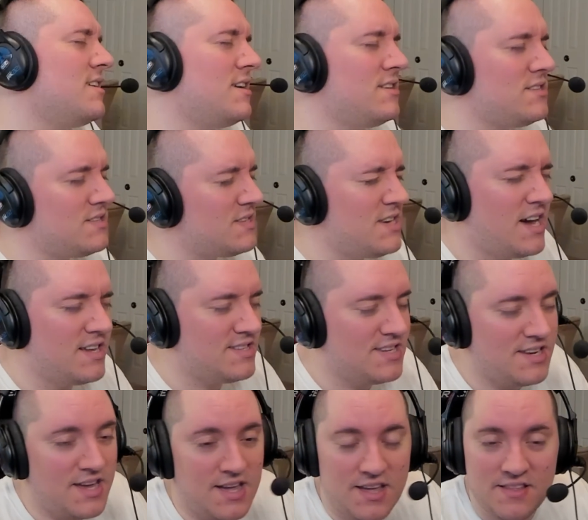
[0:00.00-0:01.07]
just not
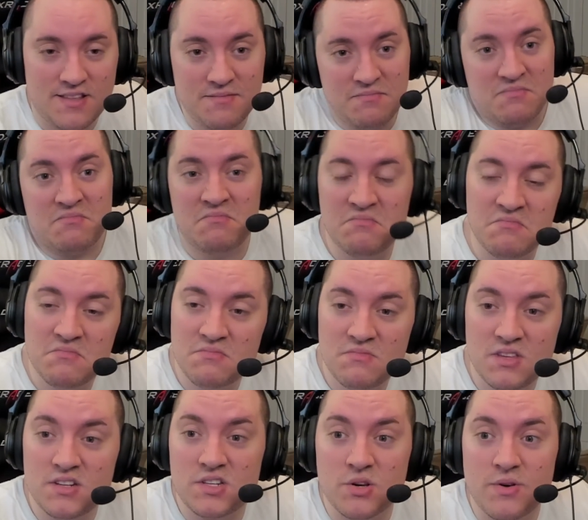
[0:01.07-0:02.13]
today. And then
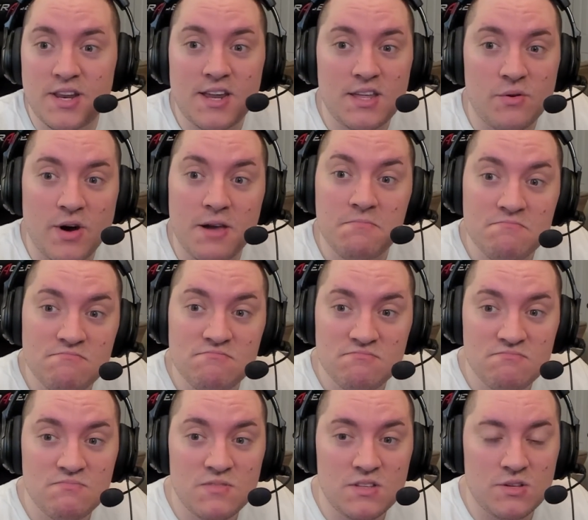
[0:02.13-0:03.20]
you do it anyway.
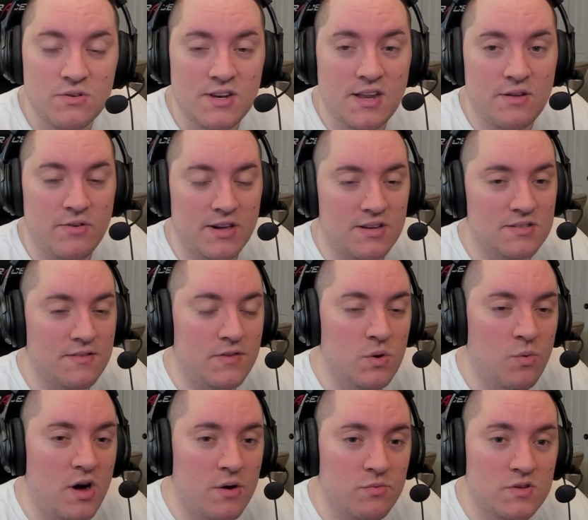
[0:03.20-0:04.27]
Because if you
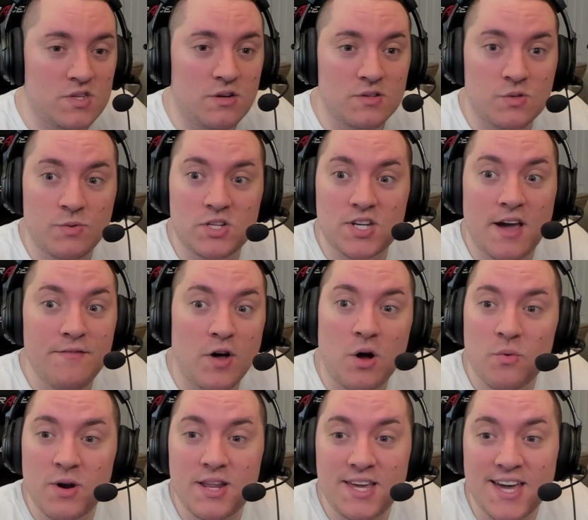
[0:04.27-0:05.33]
want results, which I've
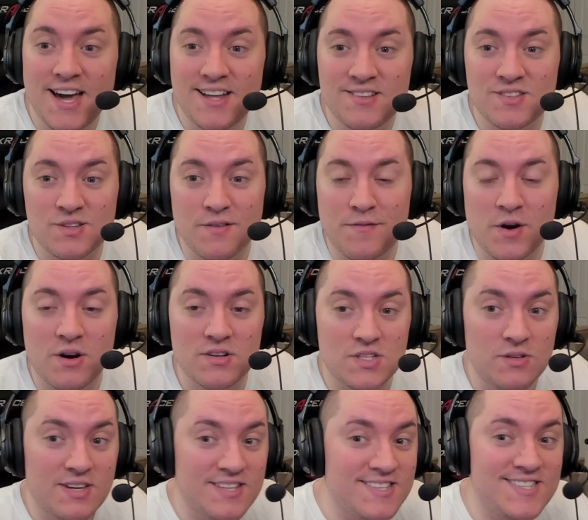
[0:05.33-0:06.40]
already gotten so far, as
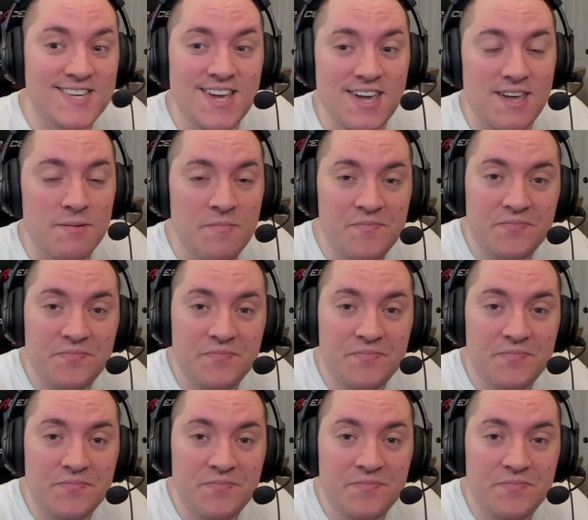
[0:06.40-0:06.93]
you can see,